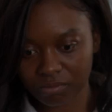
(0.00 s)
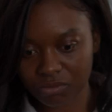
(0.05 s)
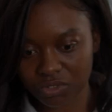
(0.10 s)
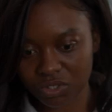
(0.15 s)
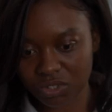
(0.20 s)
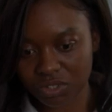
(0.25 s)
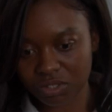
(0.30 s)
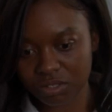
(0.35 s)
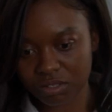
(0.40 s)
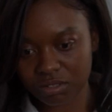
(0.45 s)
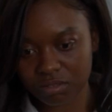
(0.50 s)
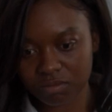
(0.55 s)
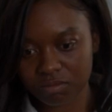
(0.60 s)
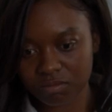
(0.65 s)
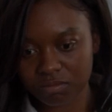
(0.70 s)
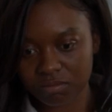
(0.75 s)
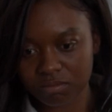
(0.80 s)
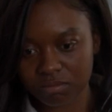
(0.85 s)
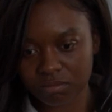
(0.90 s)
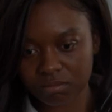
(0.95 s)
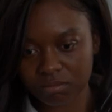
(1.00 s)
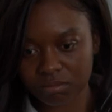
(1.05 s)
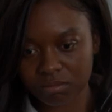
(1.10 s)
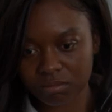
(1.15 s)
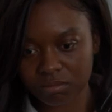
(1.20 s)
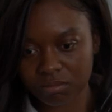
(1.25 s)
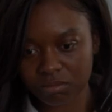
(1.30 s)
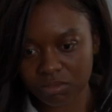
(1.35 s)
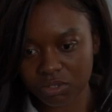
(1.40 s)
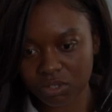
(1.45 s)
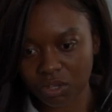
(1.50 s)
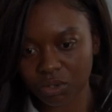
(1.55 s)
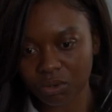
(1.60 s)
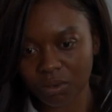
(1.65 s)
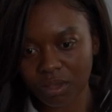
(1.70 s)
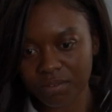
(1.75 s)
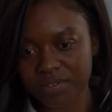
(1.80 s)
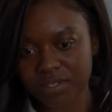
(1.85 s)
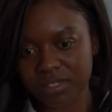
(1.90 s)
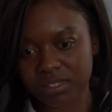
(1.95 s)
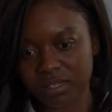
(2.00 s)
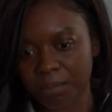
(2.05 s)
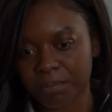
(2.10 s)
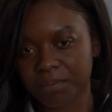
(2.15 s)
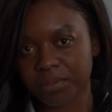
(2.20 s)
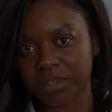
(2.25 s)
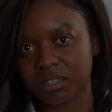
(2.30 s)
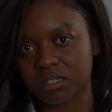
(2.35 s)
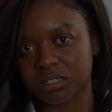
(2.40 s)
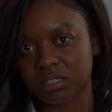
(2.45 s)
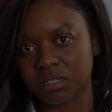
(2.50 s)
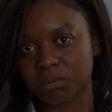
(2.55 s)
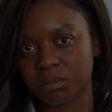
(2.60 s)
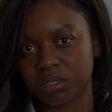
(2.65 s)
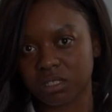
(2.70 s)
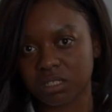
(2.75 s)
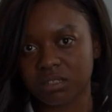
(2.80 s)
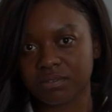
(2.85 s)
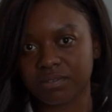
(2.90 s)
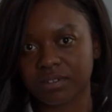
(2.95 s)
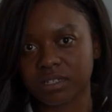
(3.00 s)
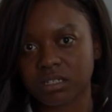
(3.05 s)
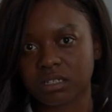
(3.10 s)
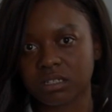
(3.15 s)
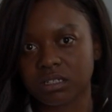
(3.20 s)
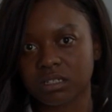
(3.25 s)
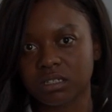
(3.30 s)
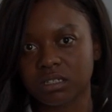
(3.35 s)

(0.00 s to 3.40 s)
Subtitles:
Just so you have something to believe in.